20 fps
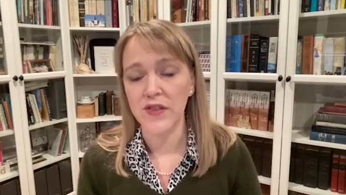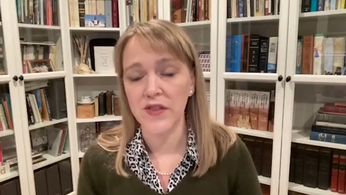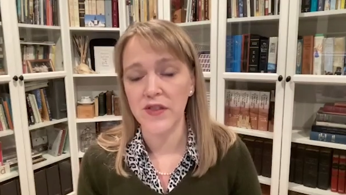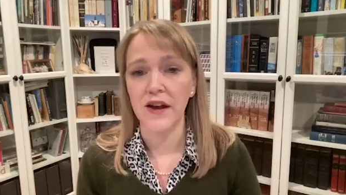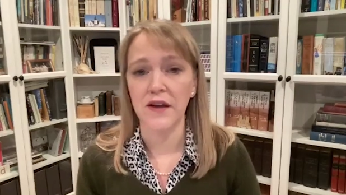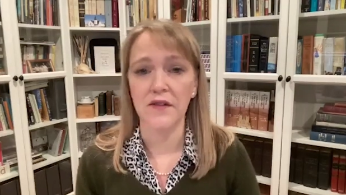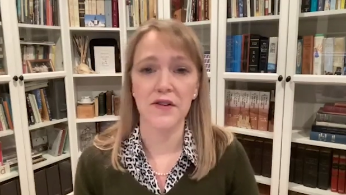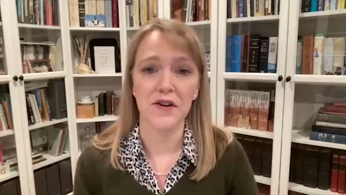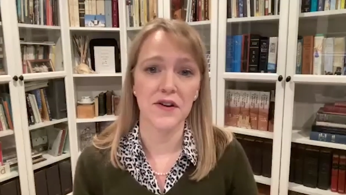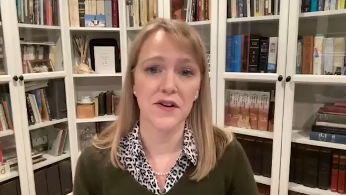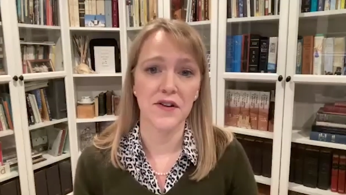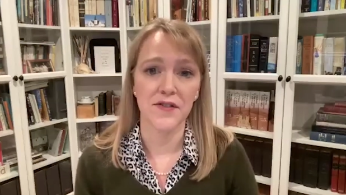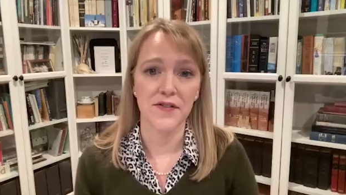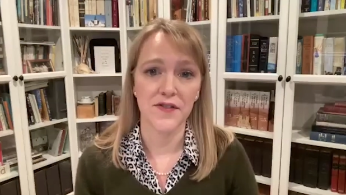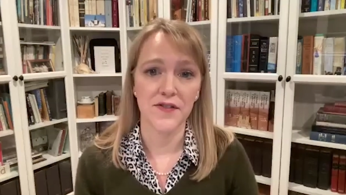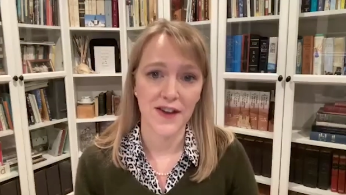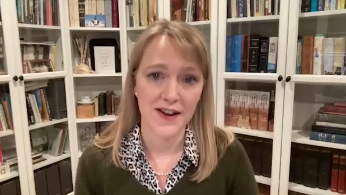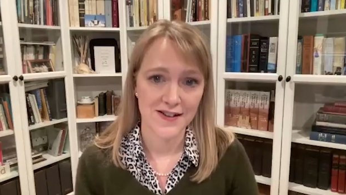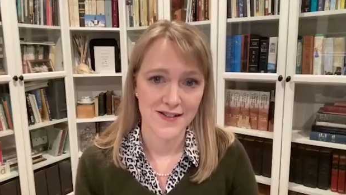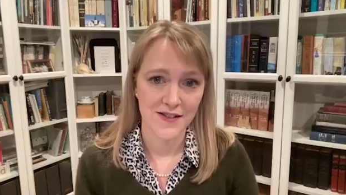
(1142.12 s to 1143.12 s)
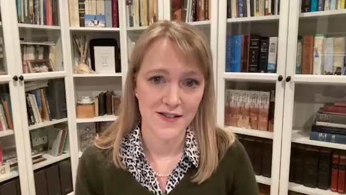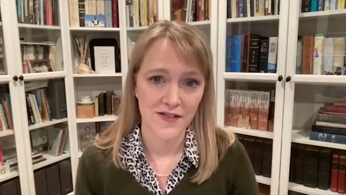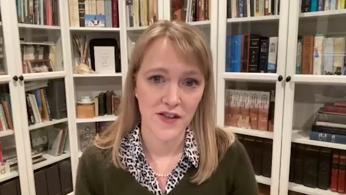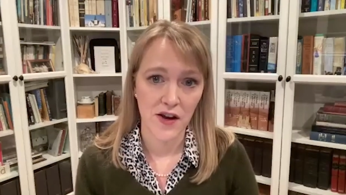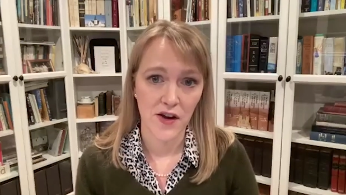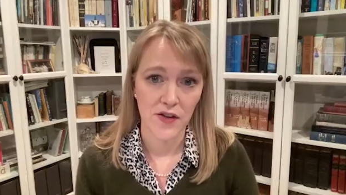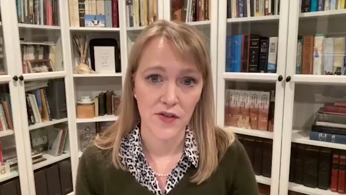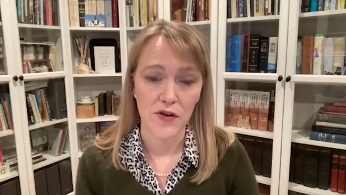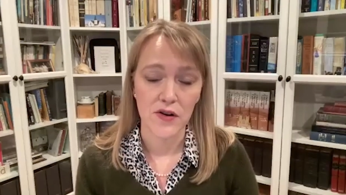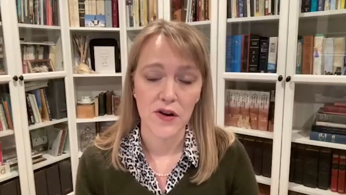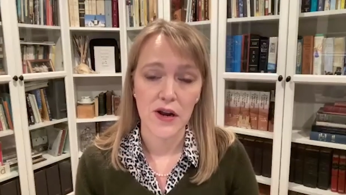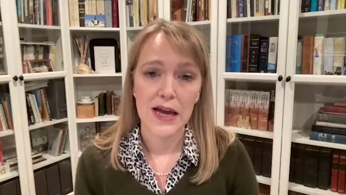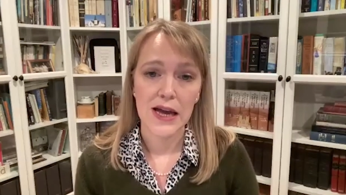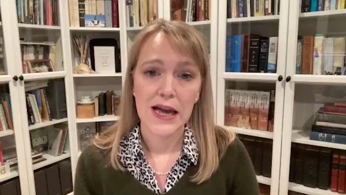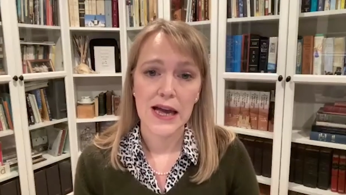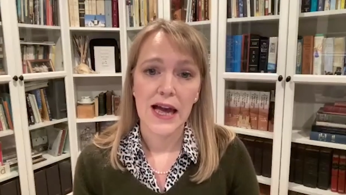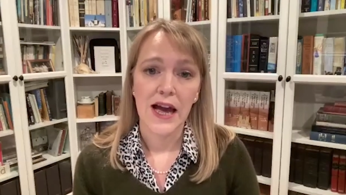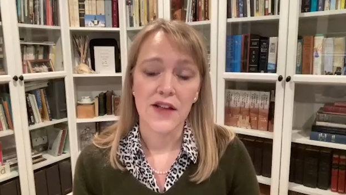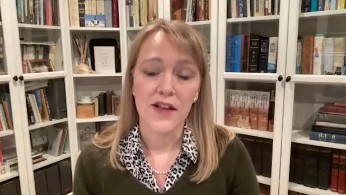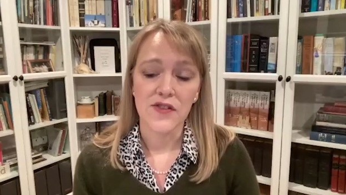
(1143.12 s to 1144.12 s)
without it affecting the other.
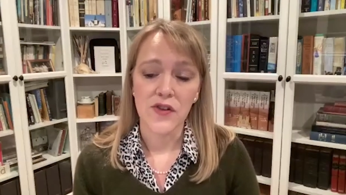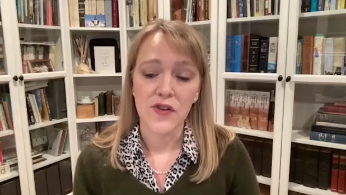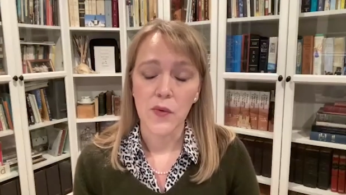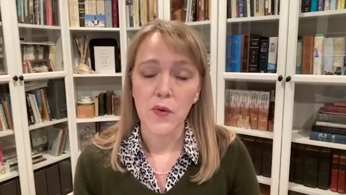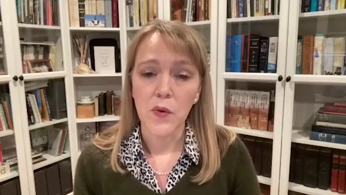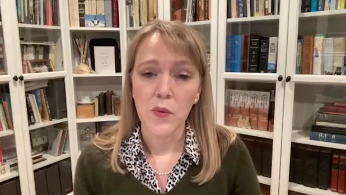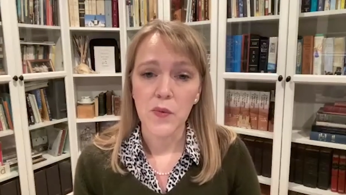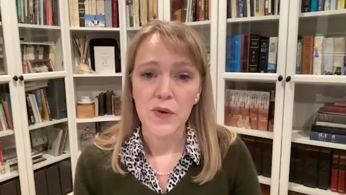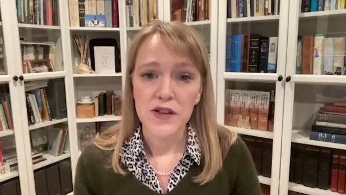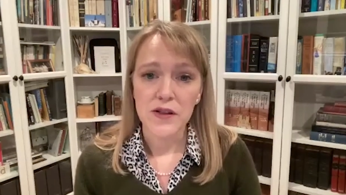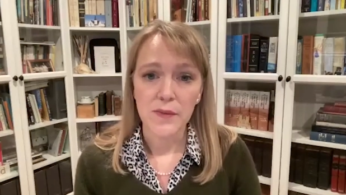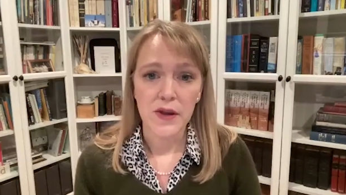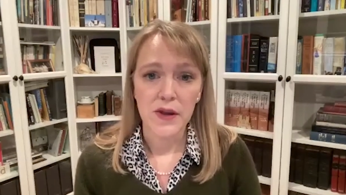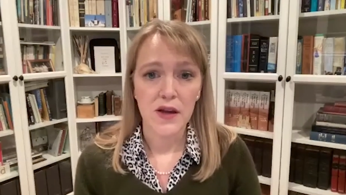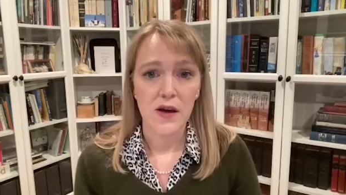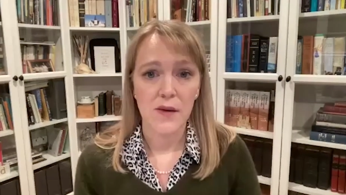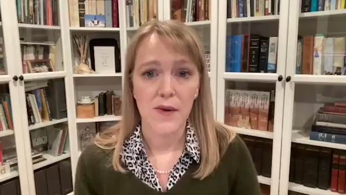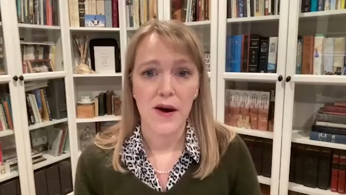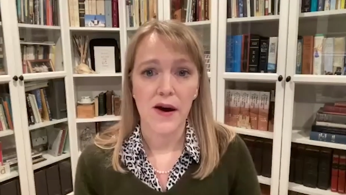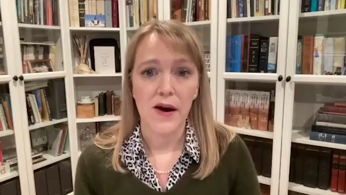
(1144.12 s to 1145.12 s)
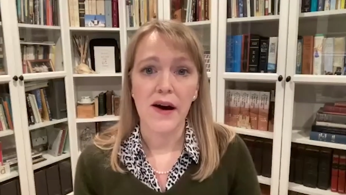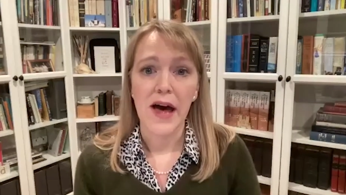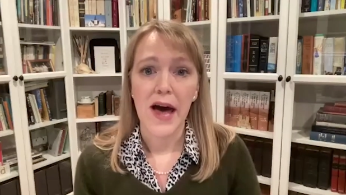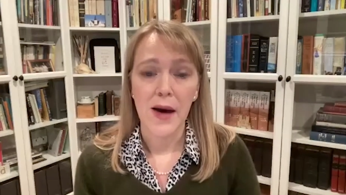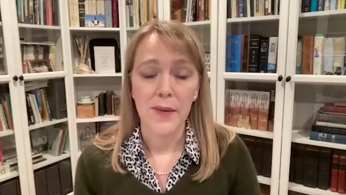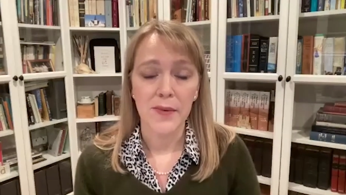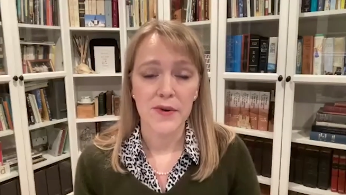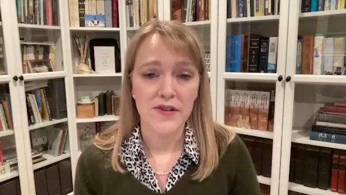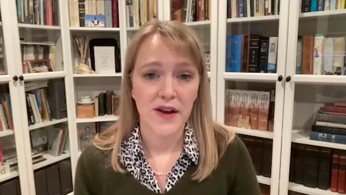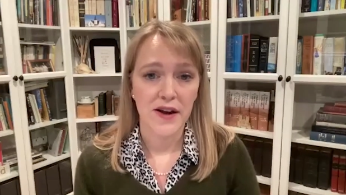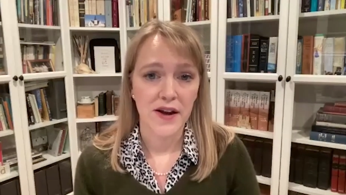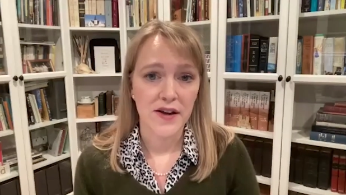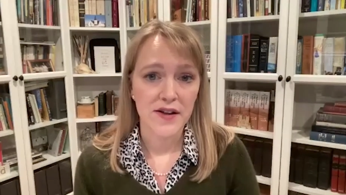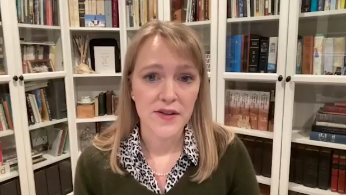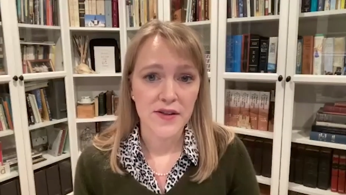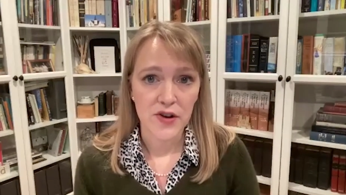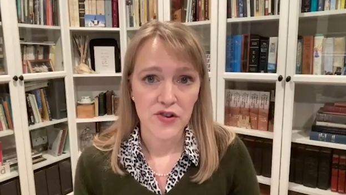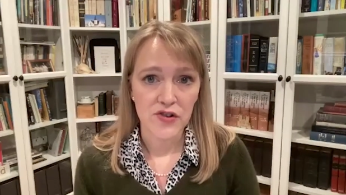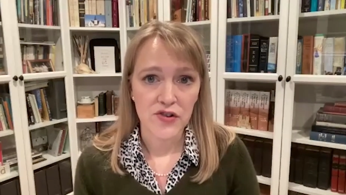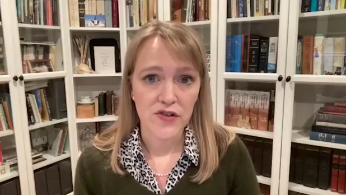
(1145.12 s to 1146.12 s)
And so when we speak about habitat,
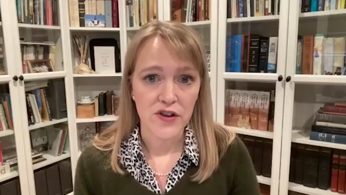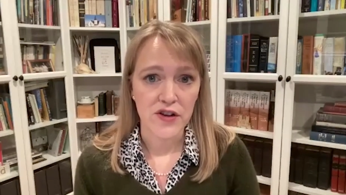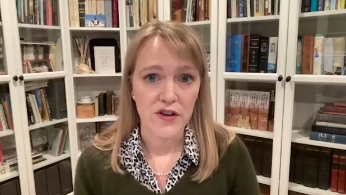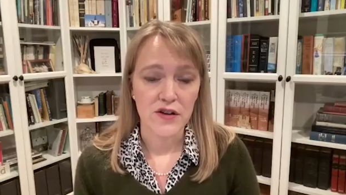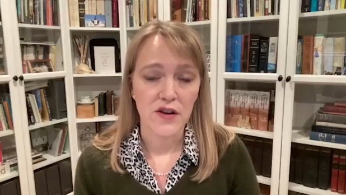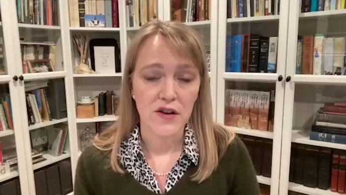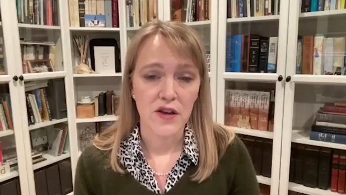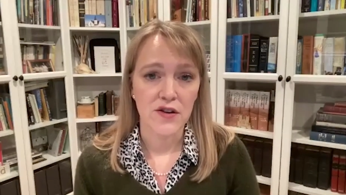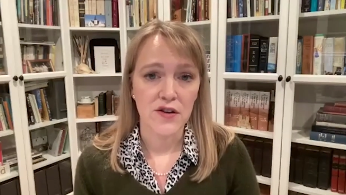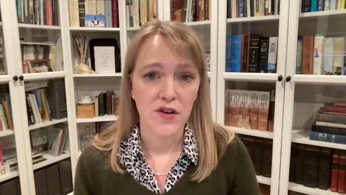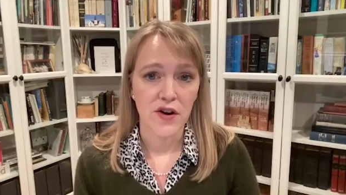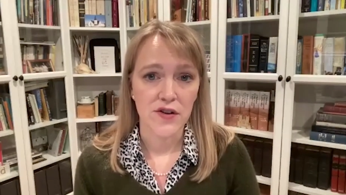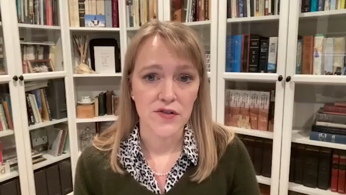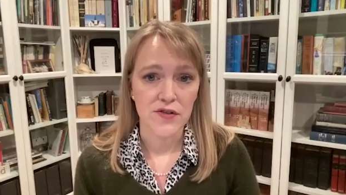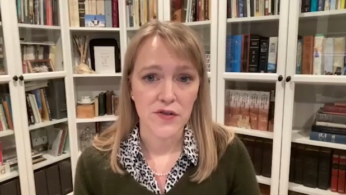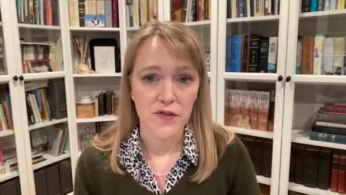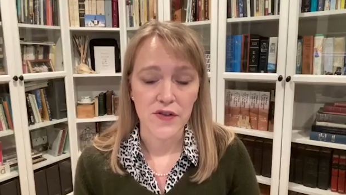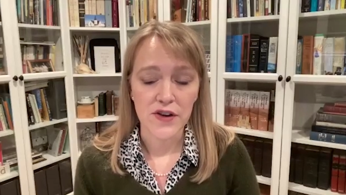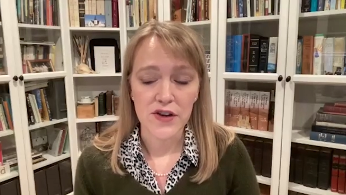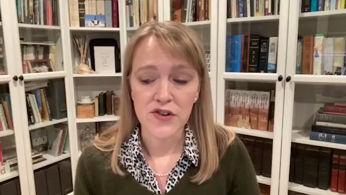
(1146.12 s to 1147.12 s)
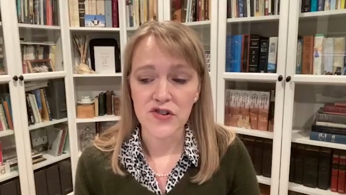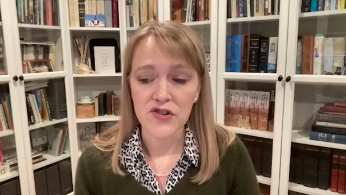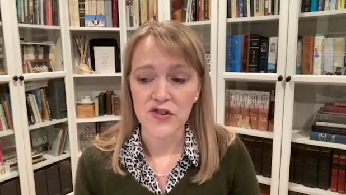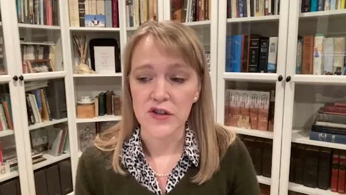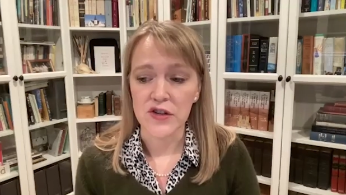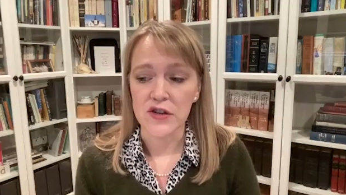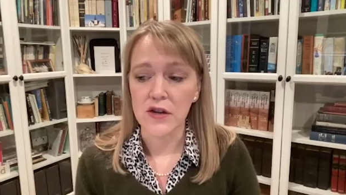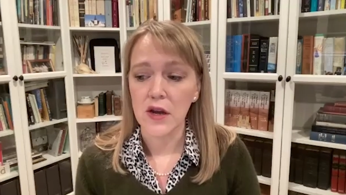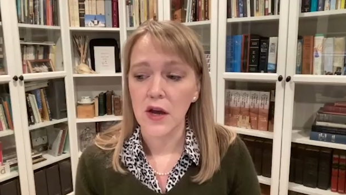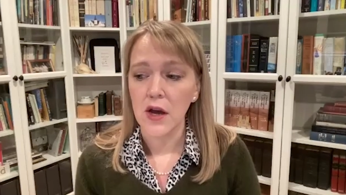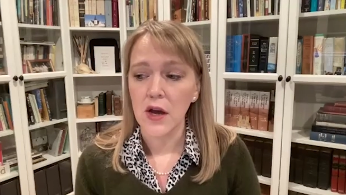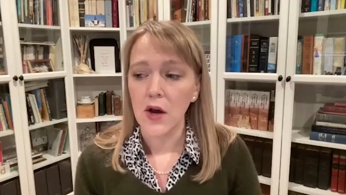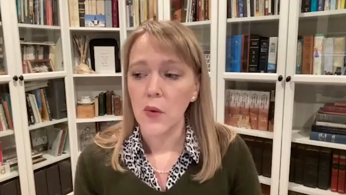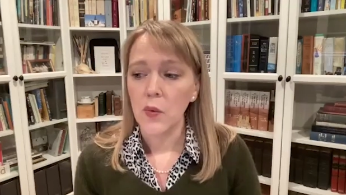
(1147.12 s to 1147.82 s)
especially in conservation,